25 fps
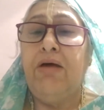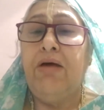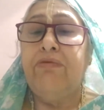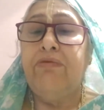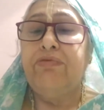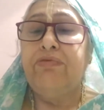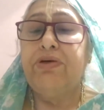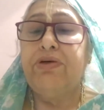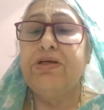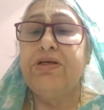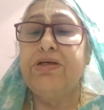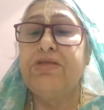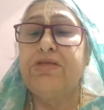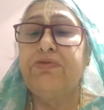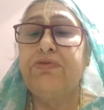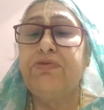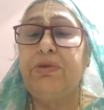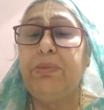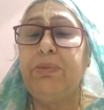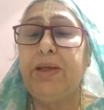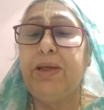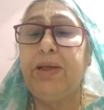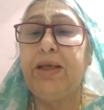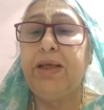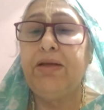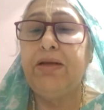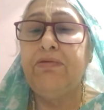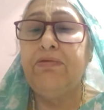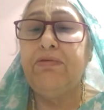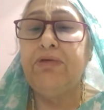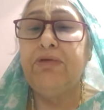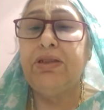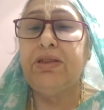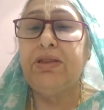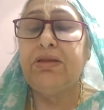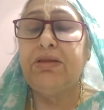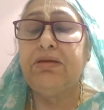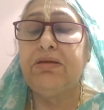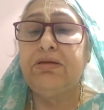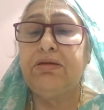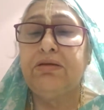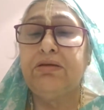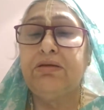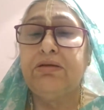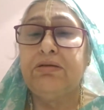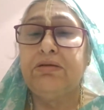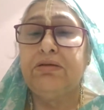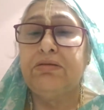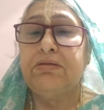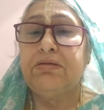first we begin with
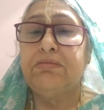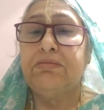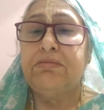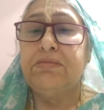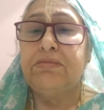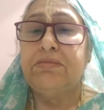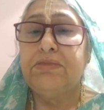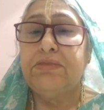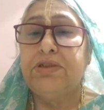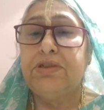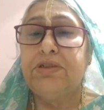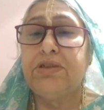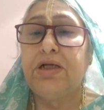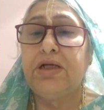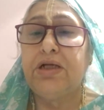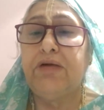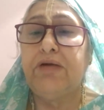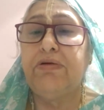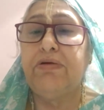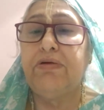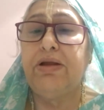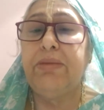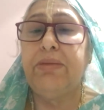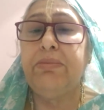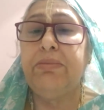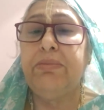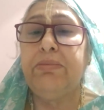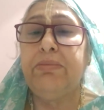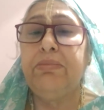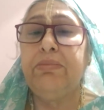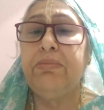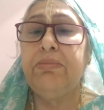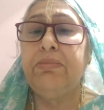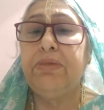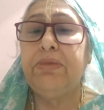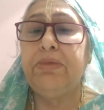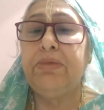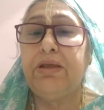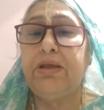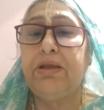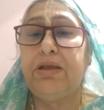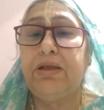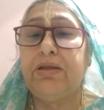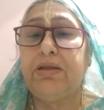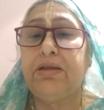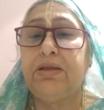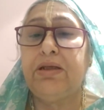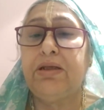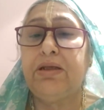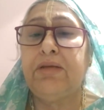Shravanam,
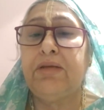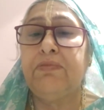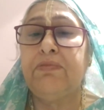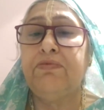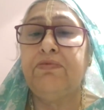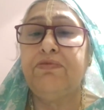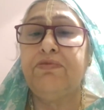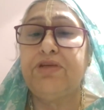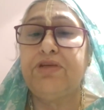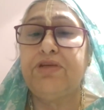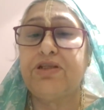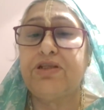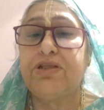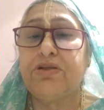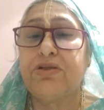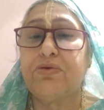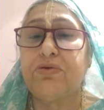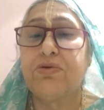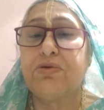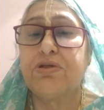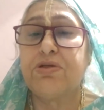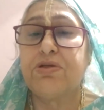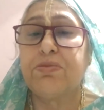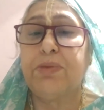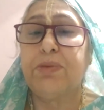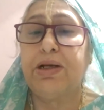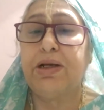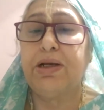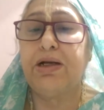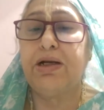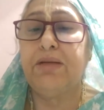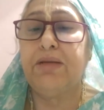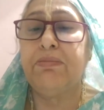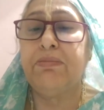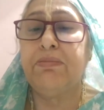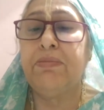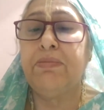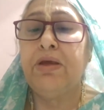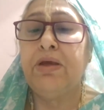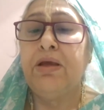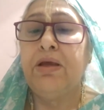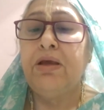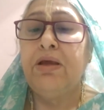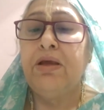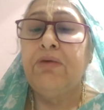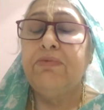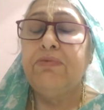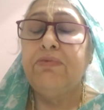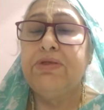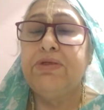Kirtanam, Vishnu Smaranam,
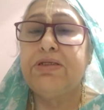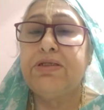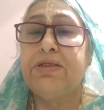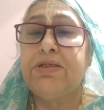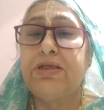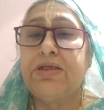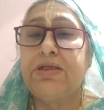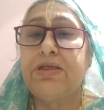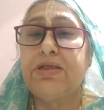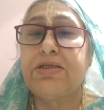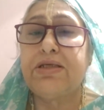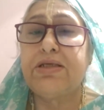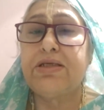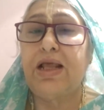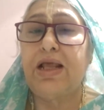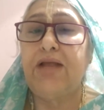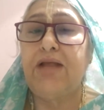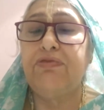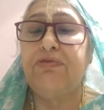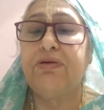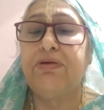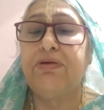which itself